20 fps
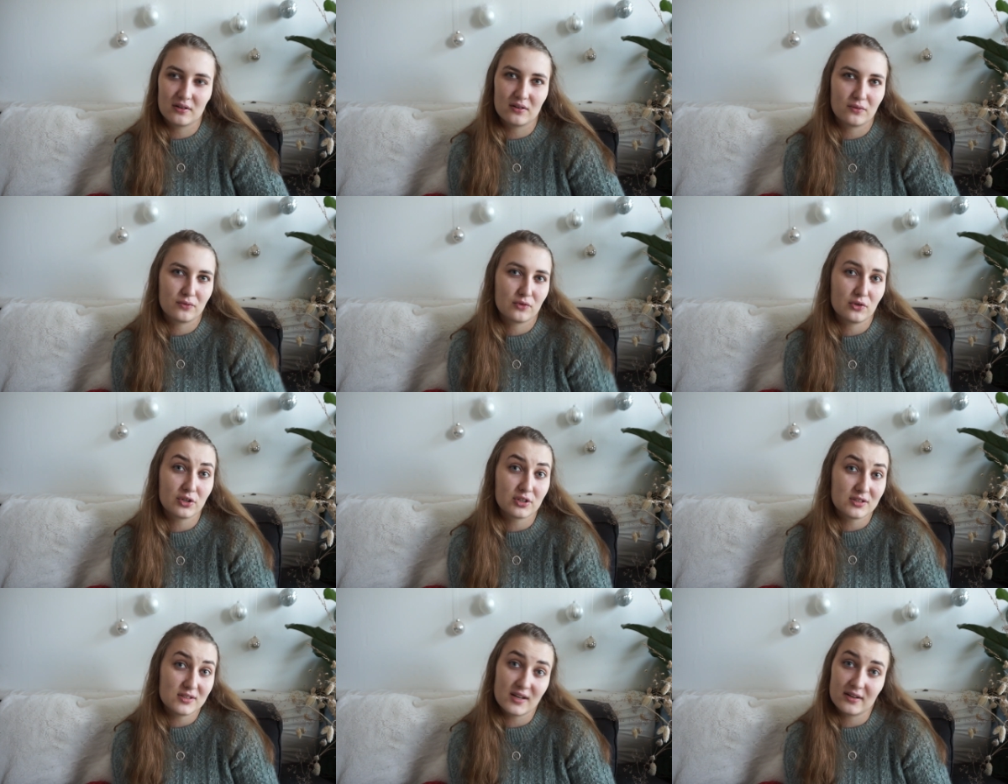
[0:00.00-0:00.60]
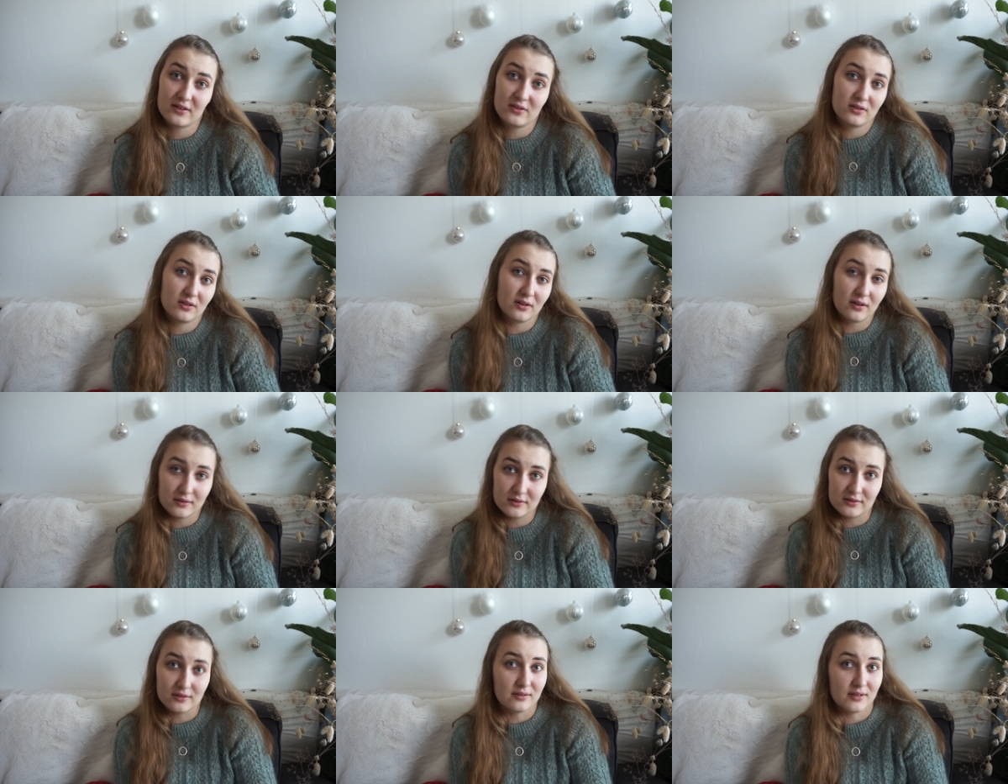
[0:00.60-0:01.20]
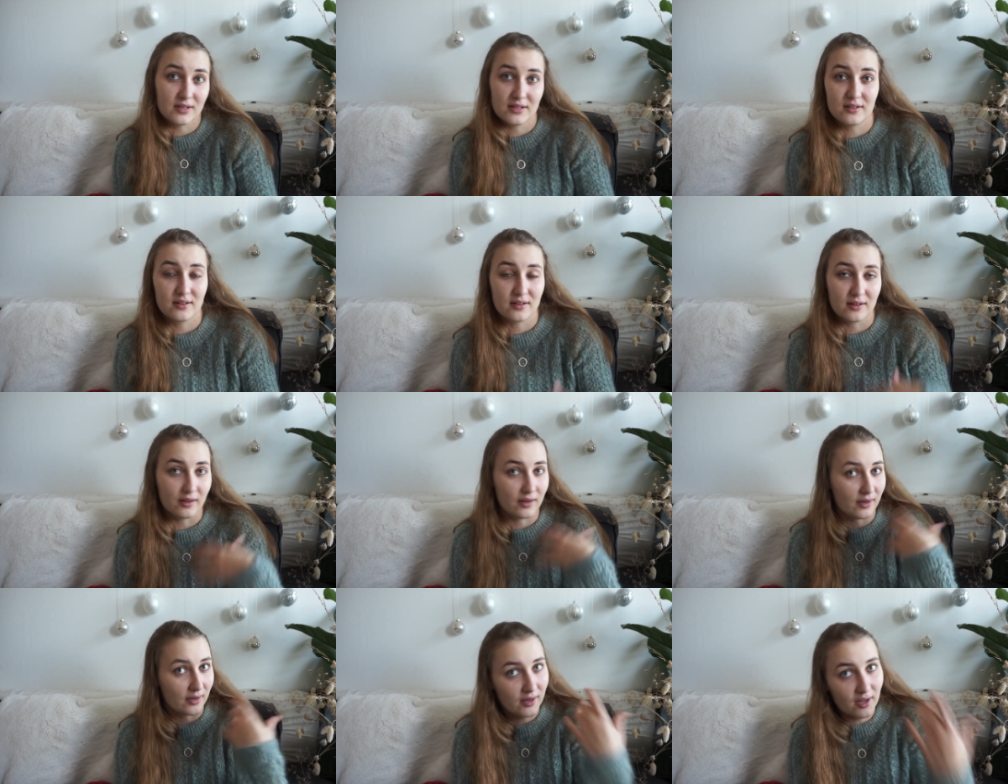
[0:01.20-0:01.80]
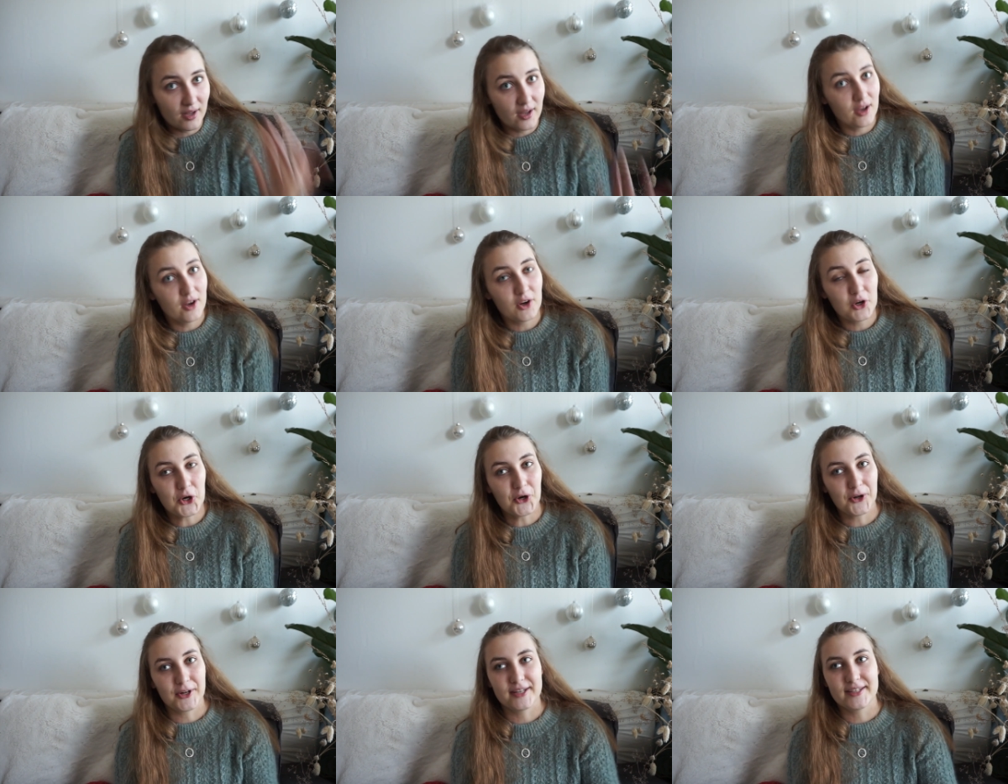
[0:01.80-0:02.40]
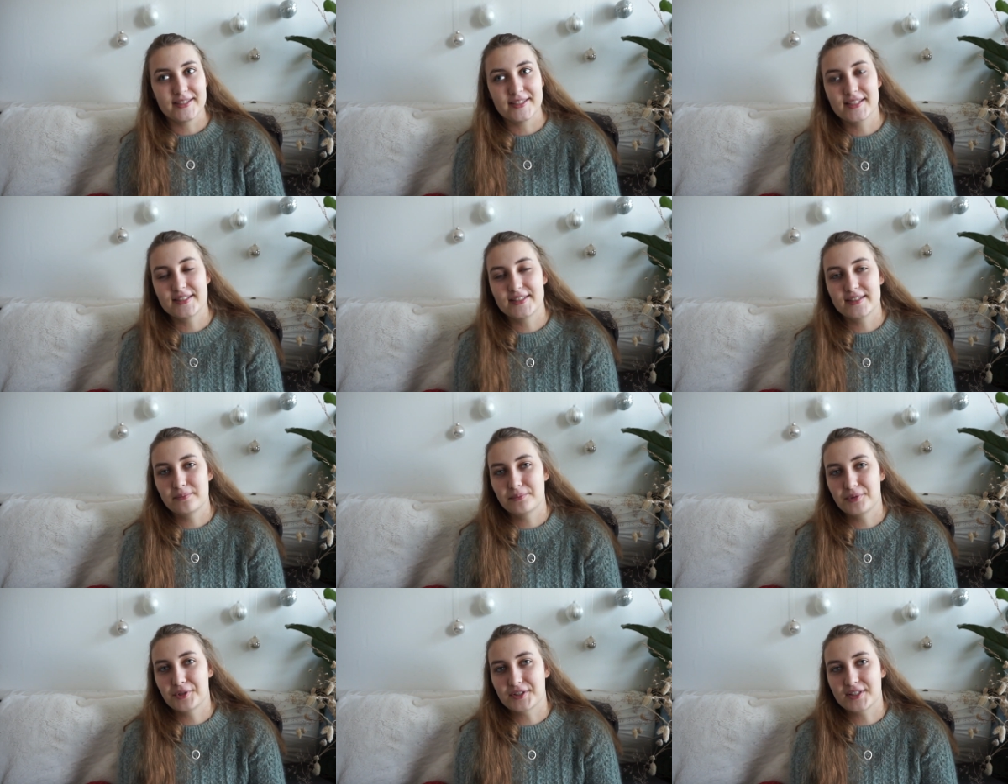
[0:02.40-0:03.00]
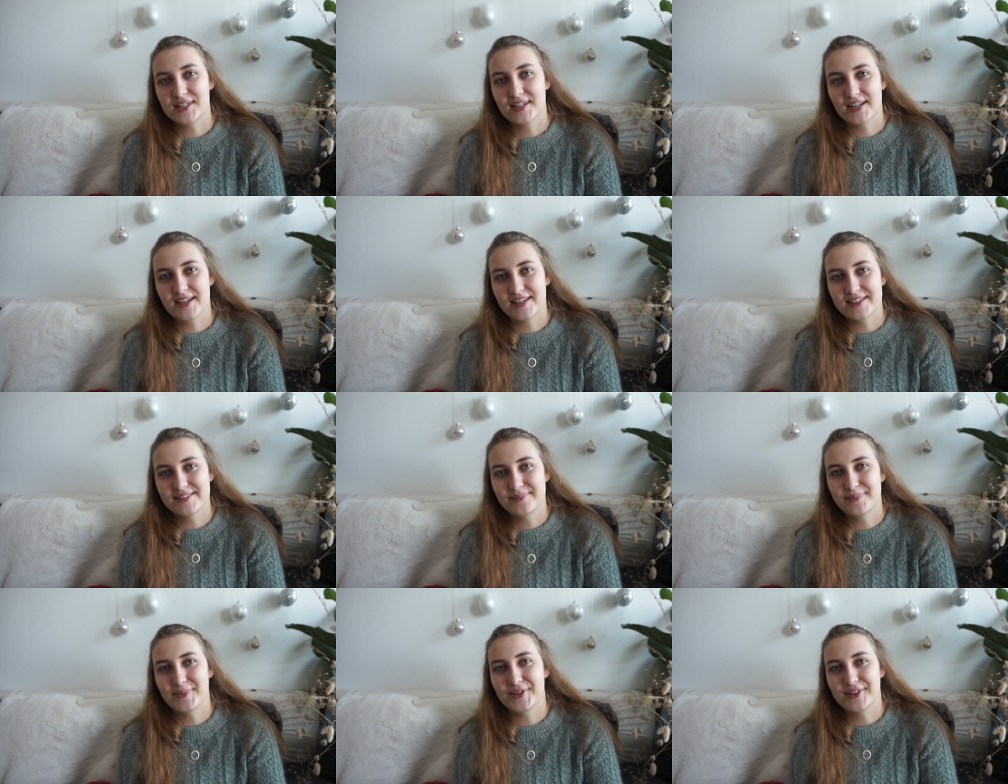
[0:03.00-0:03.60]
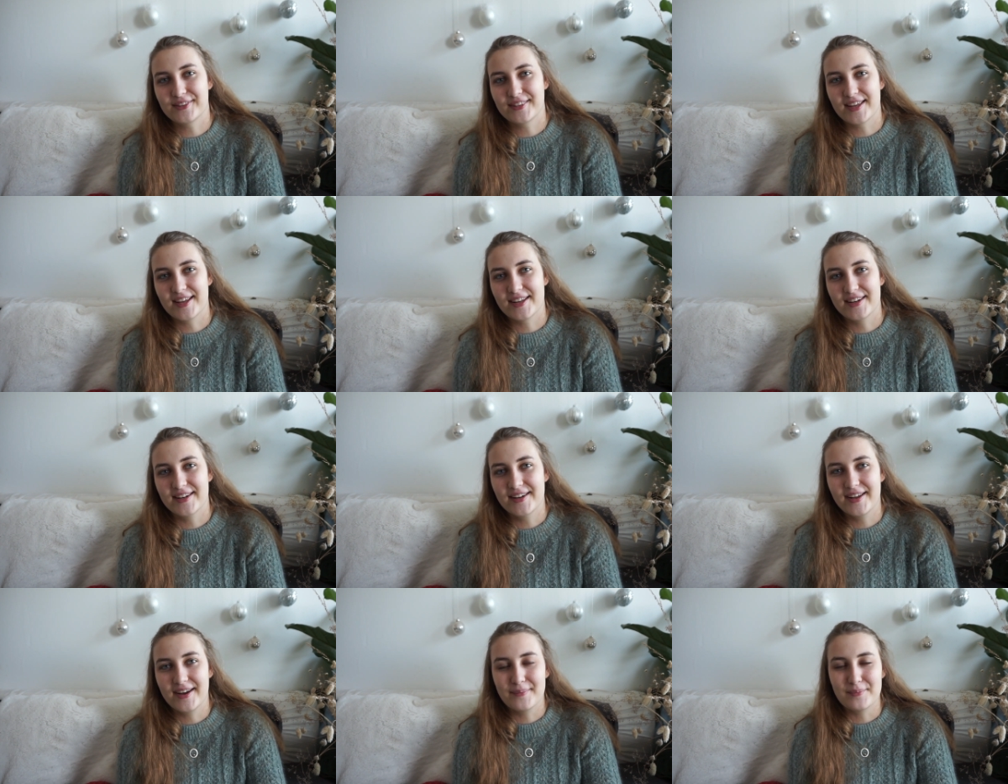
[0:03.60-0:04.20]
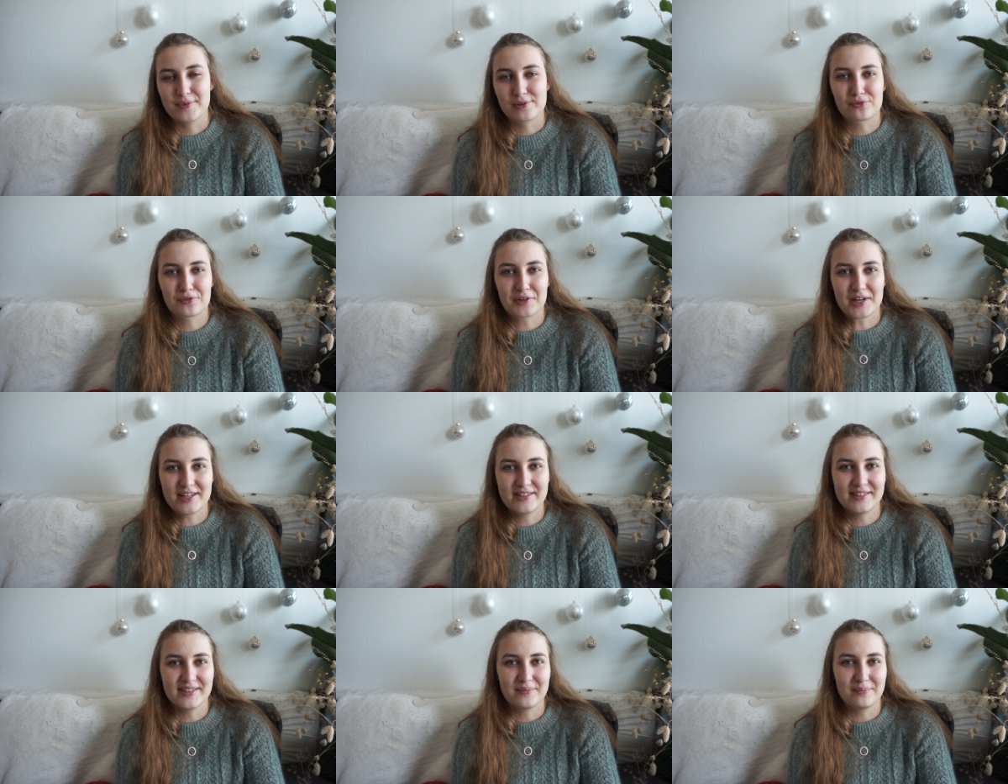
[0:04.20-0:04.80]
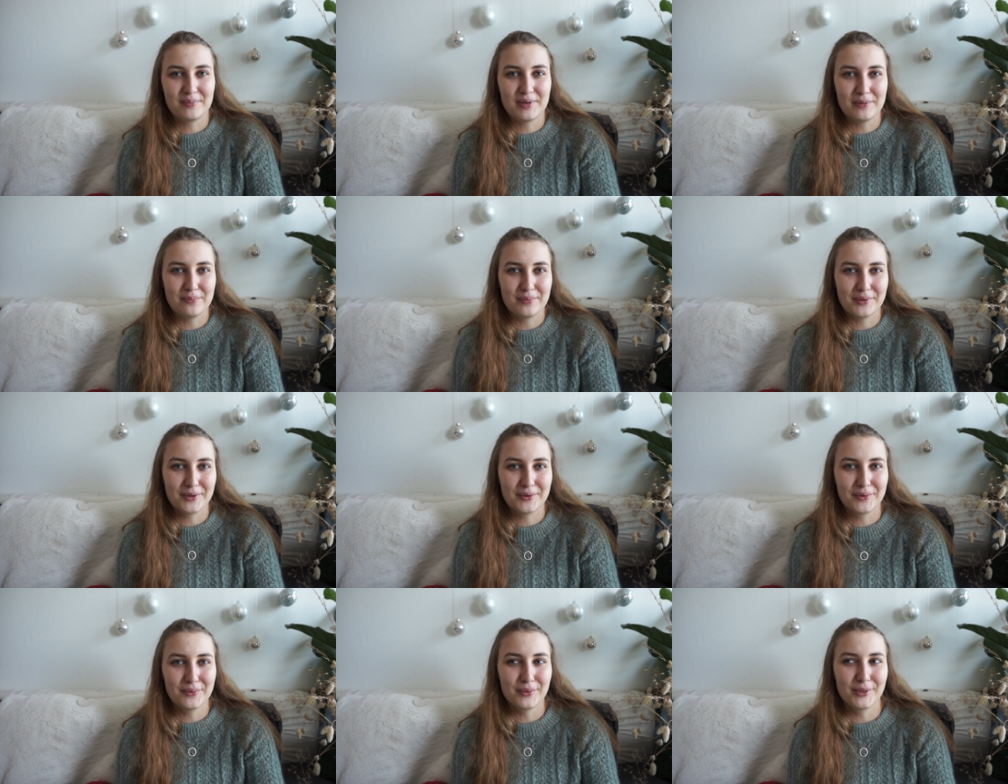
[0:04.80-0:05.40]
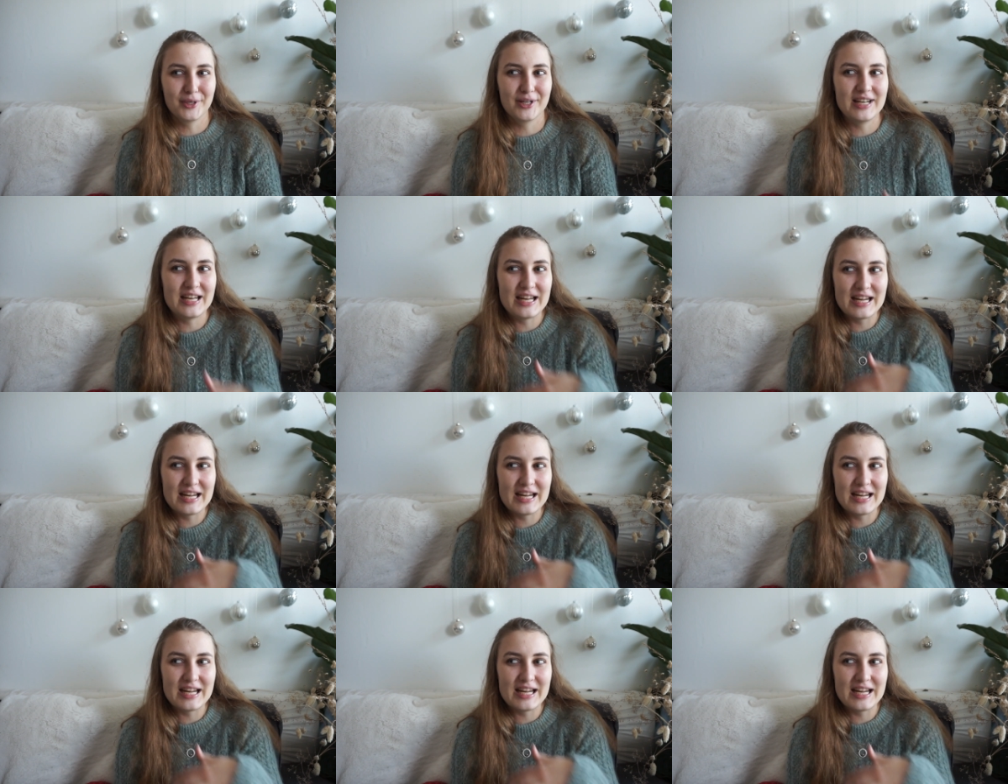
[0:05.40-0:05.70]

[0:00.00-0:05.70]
Of course, I could also call it knitting podcast, but then I'm afraid that people would